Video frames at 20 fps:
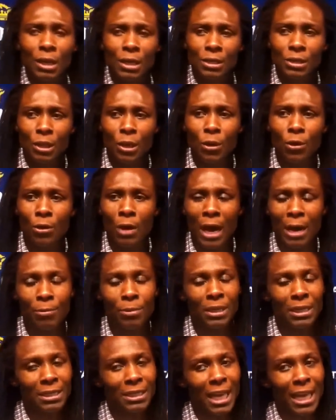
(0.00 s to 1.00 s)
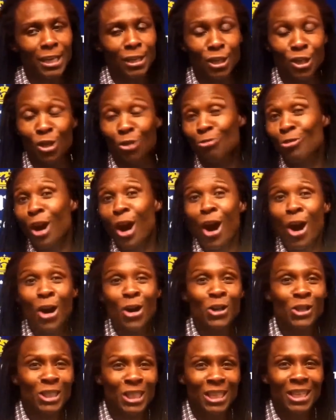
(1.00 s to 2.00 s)
So I want to thank the
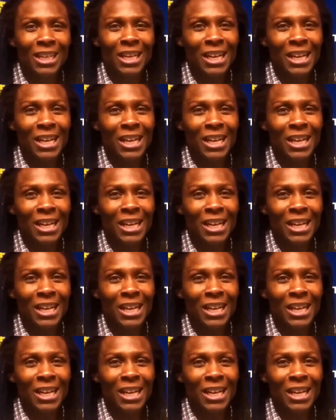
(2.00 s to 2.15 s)
Q-Dolls,